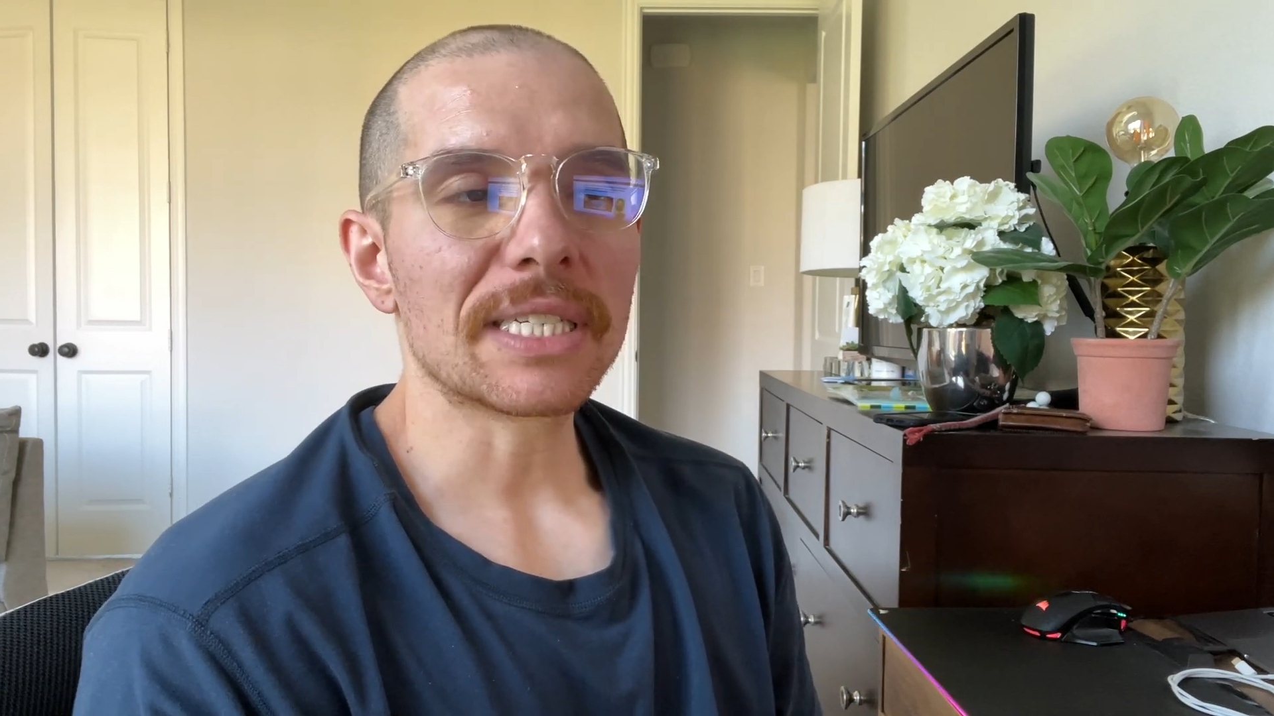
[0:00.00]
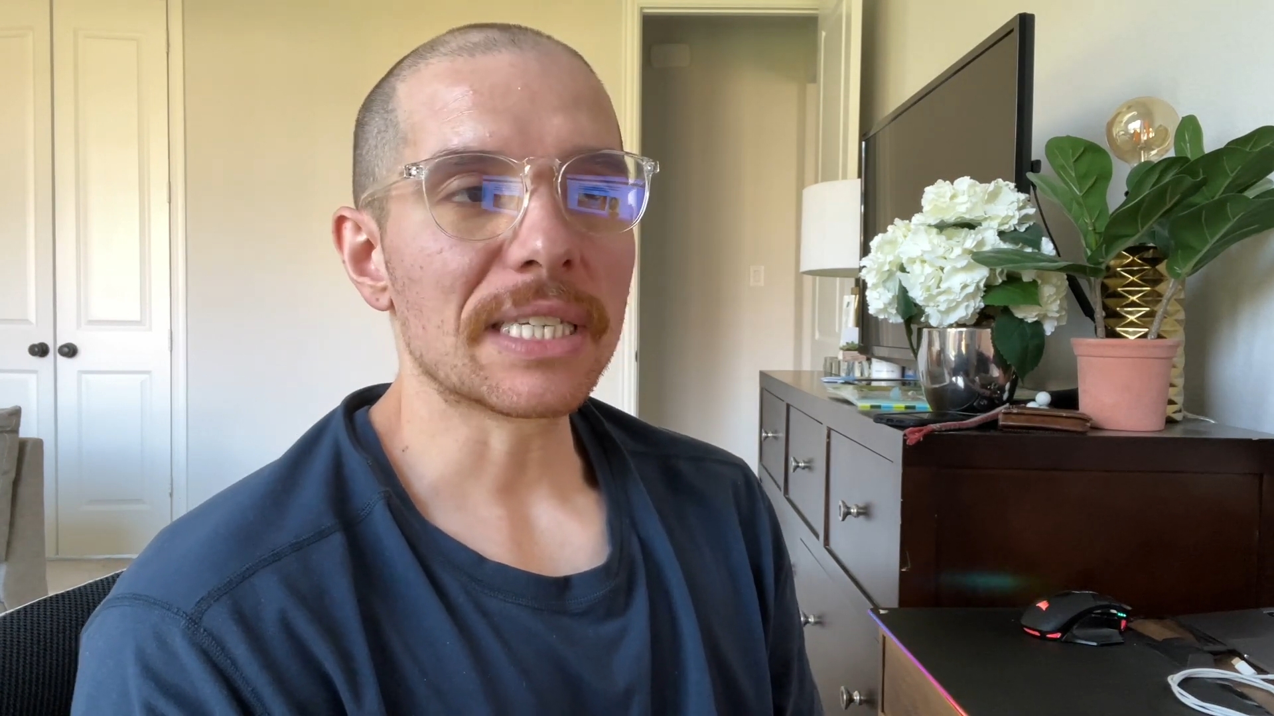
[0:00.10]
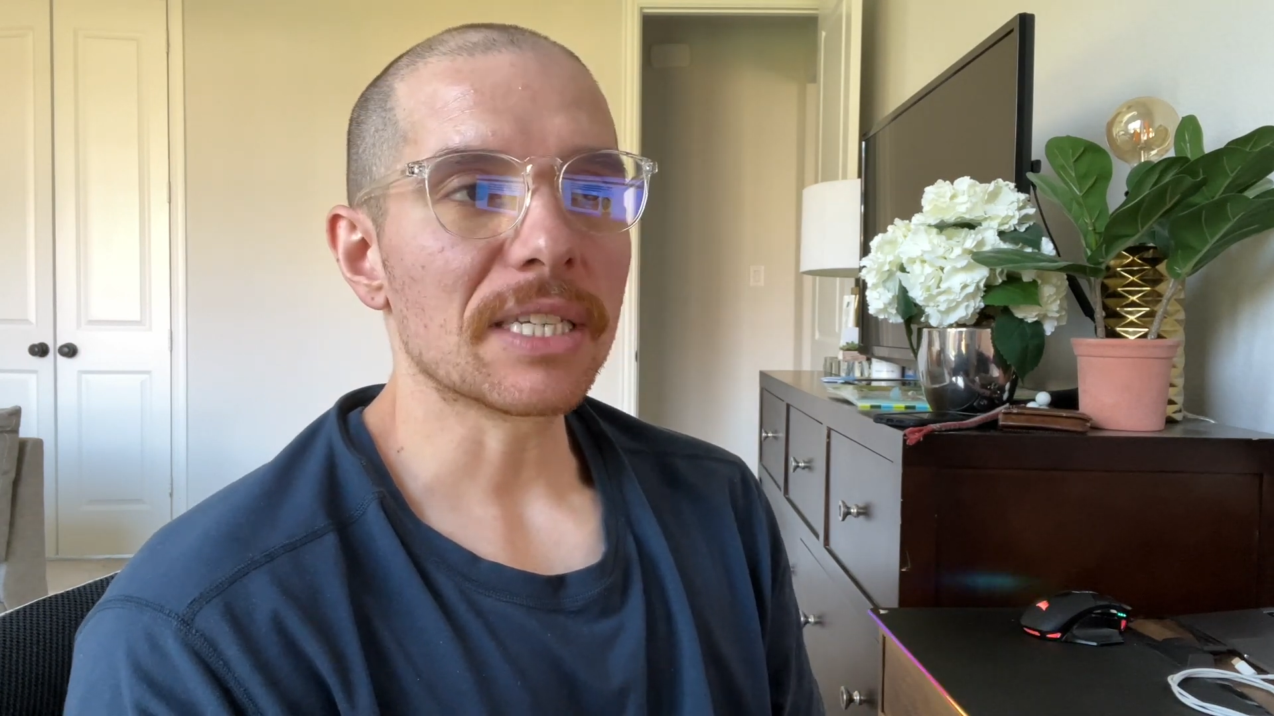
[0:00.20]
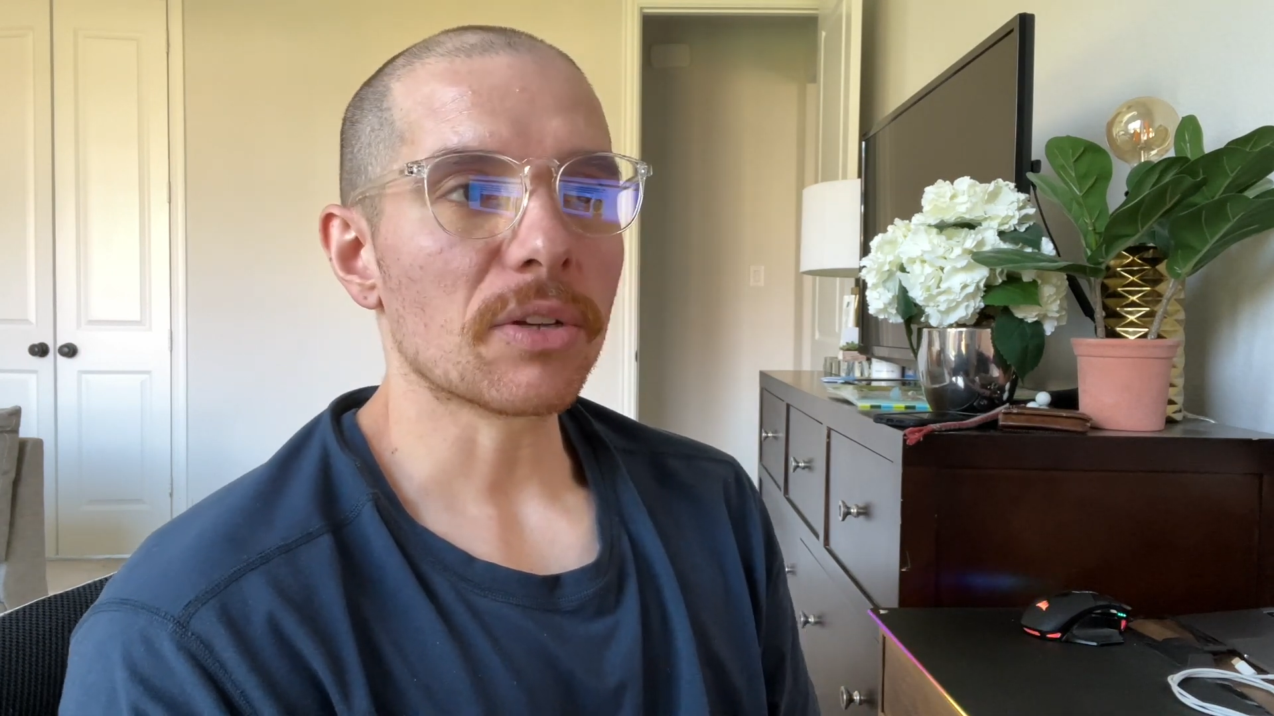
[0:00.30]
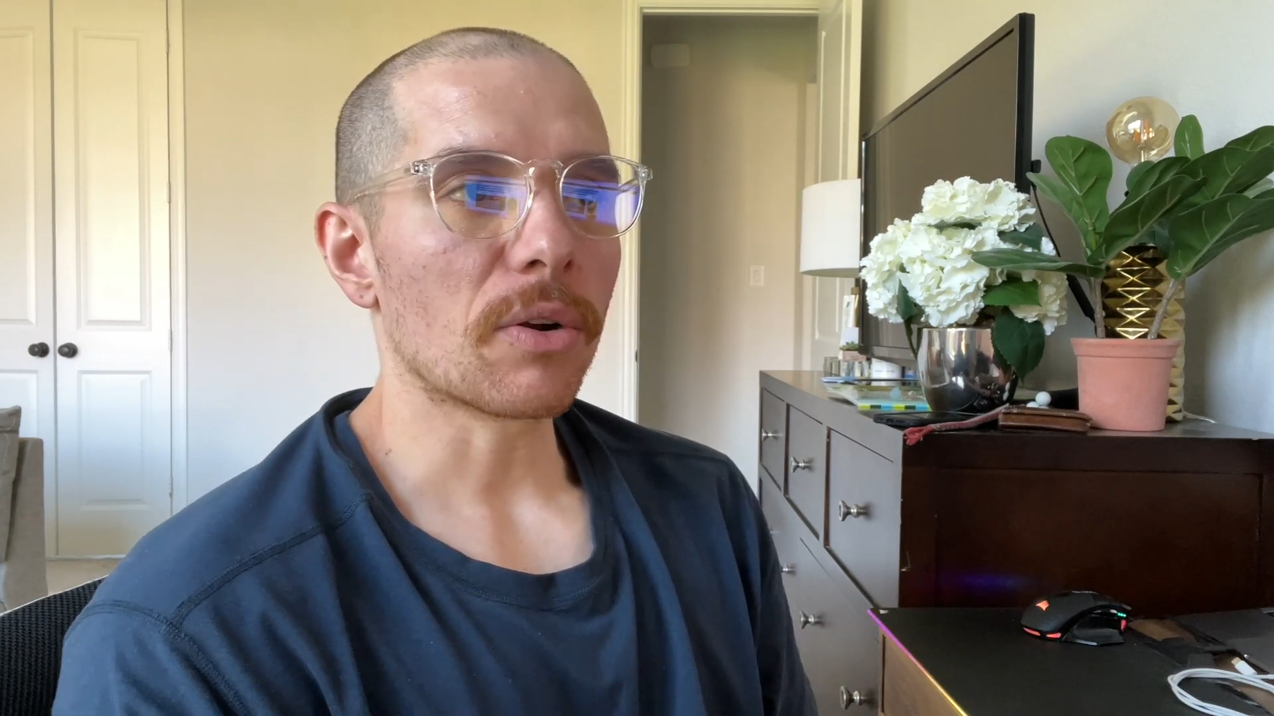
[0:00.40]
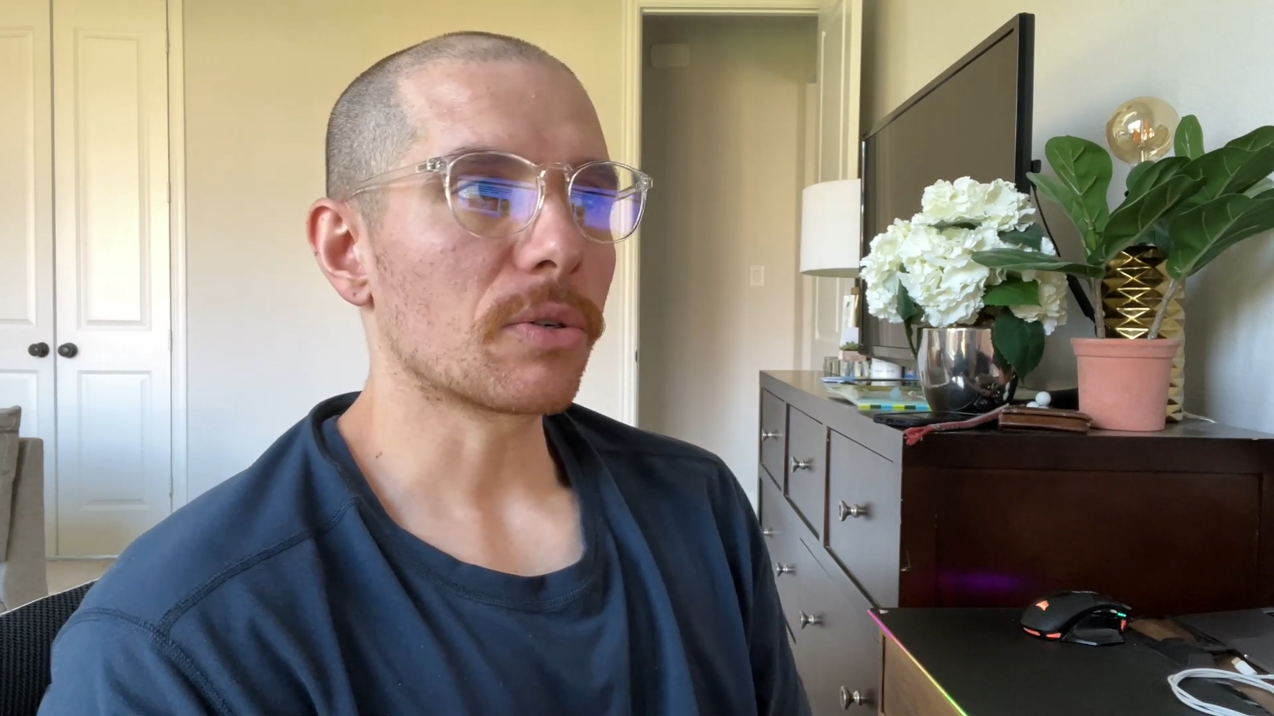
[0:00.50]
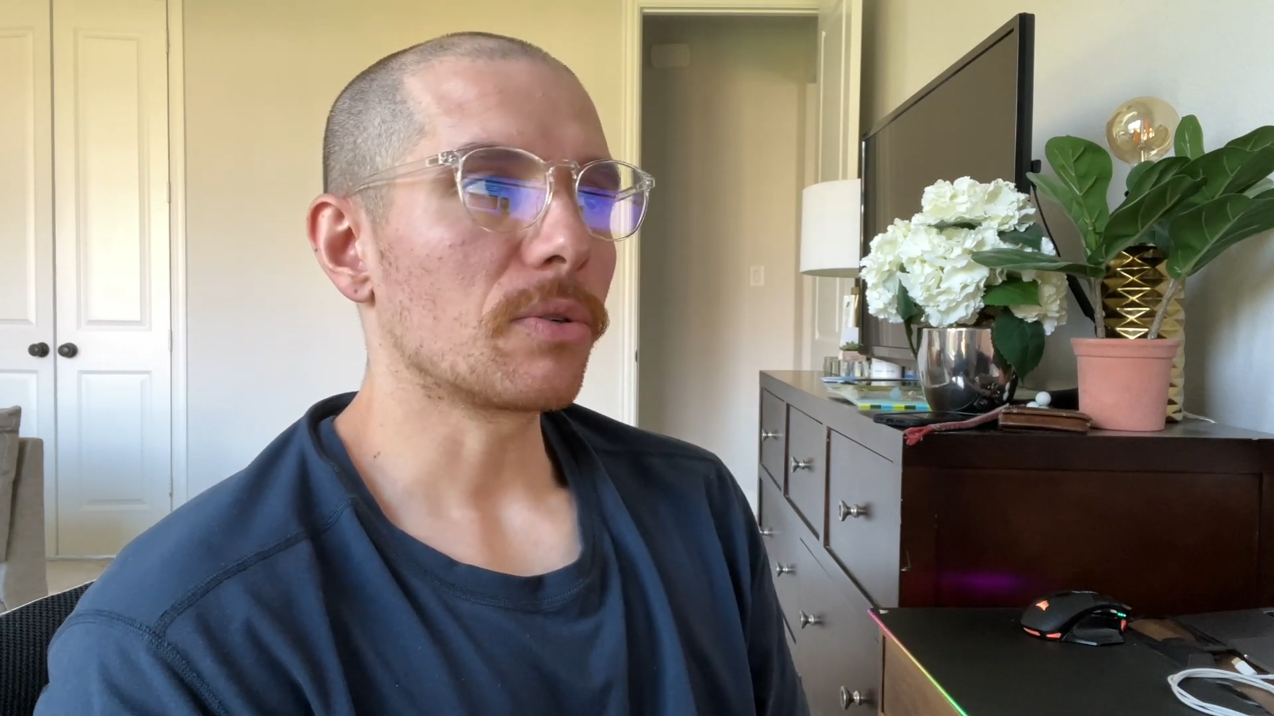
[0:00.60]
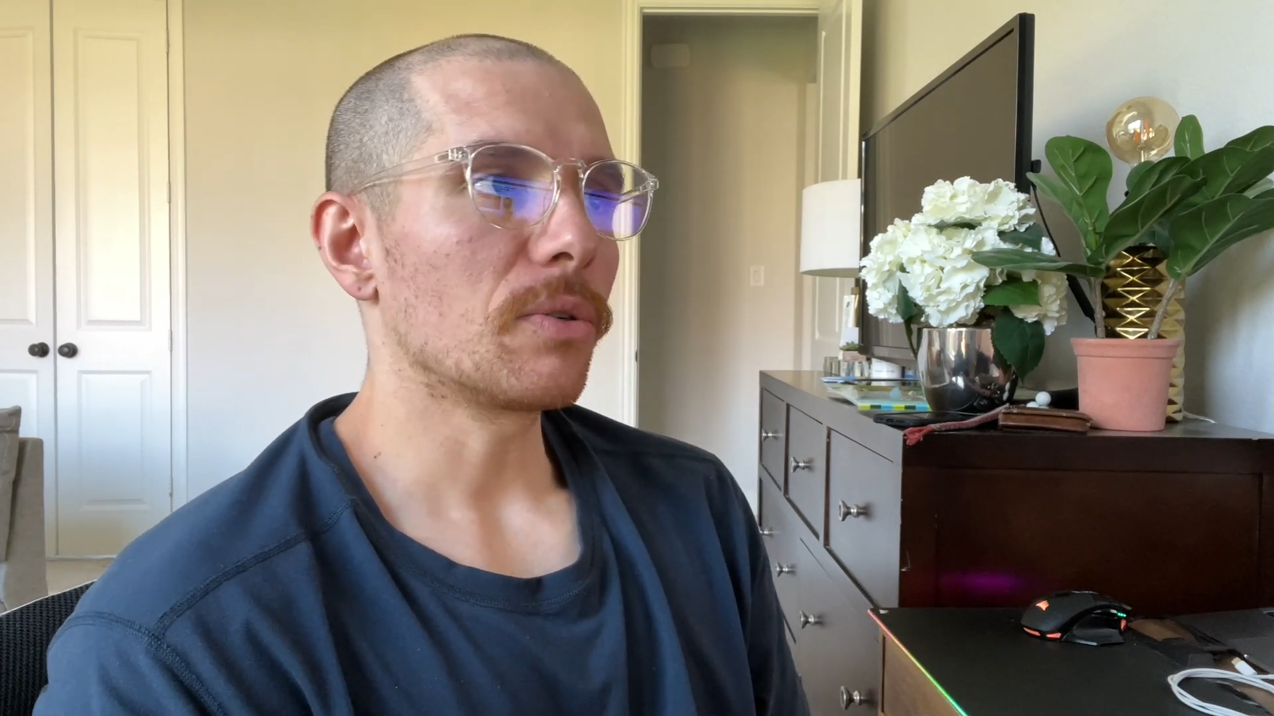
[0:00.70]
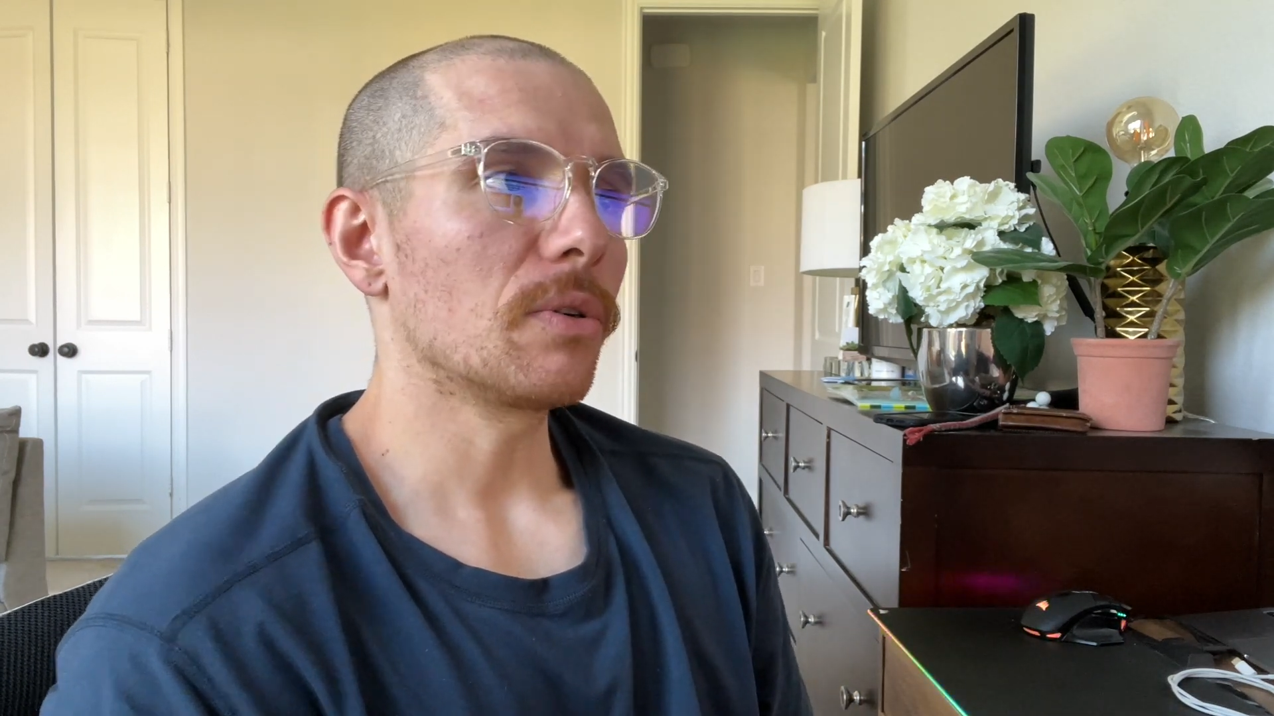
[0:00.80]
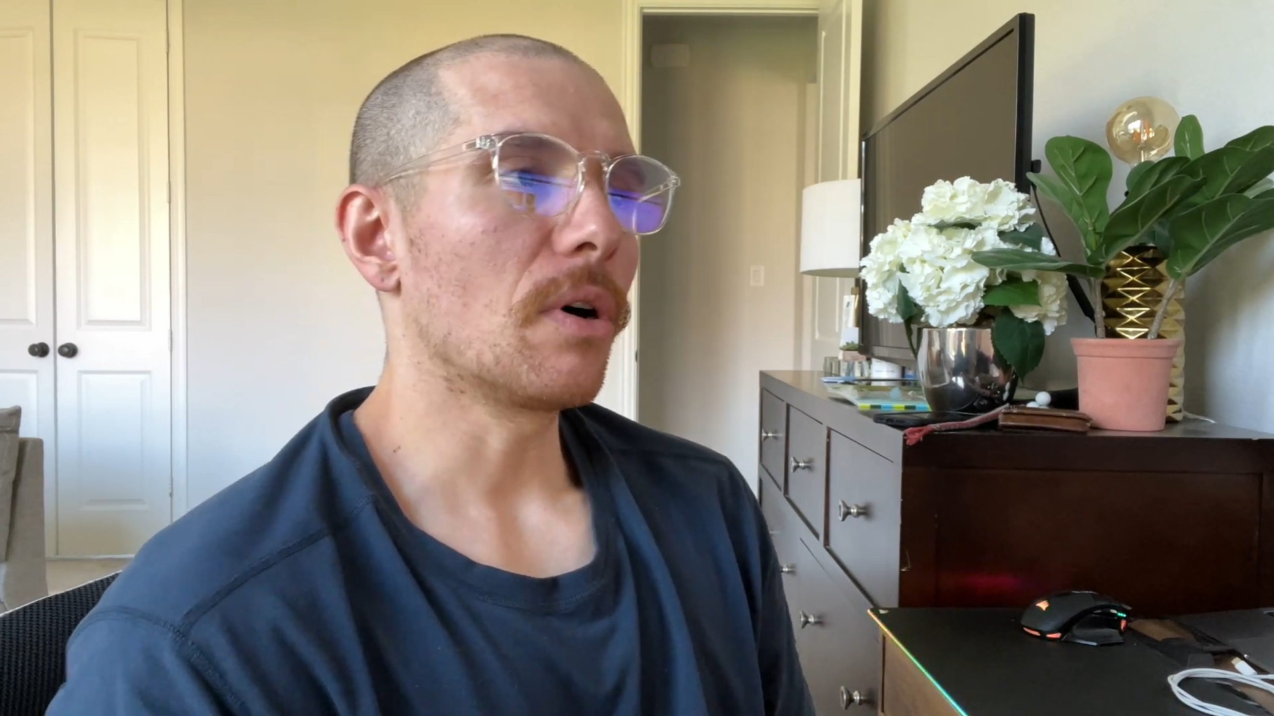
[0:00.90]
seen this article